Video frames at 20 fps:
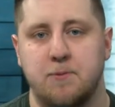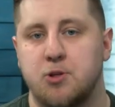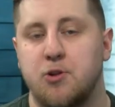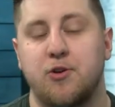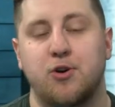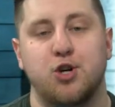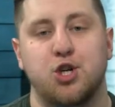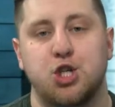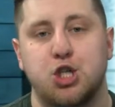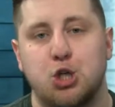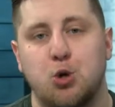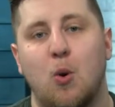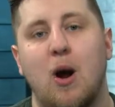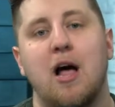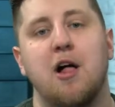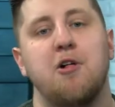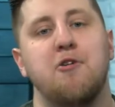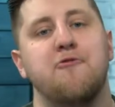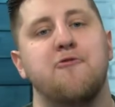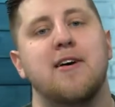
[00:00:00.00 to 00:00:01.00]
So there is
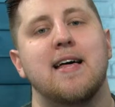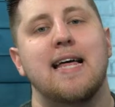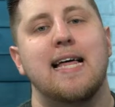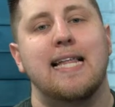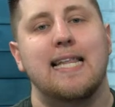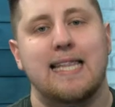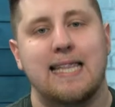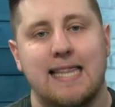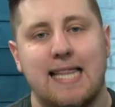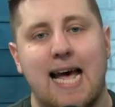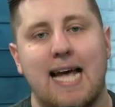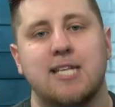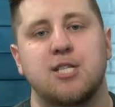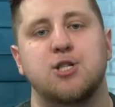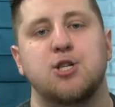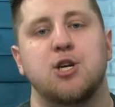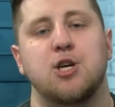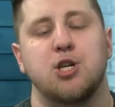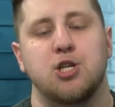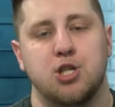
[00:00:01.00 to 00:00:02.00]
12
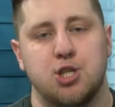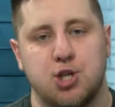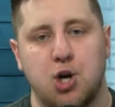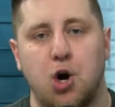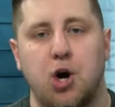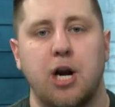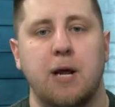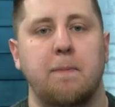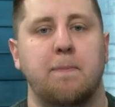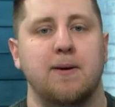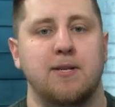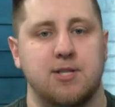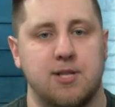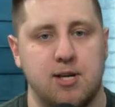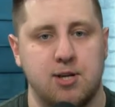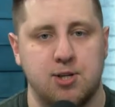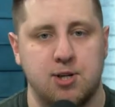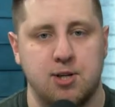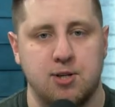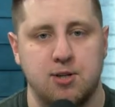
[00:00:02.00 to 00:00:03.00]
less starting
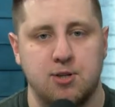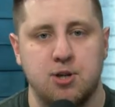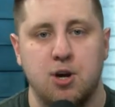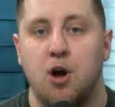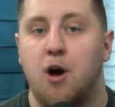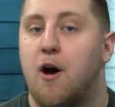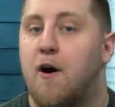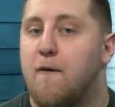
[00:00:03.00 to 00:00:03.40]
positions.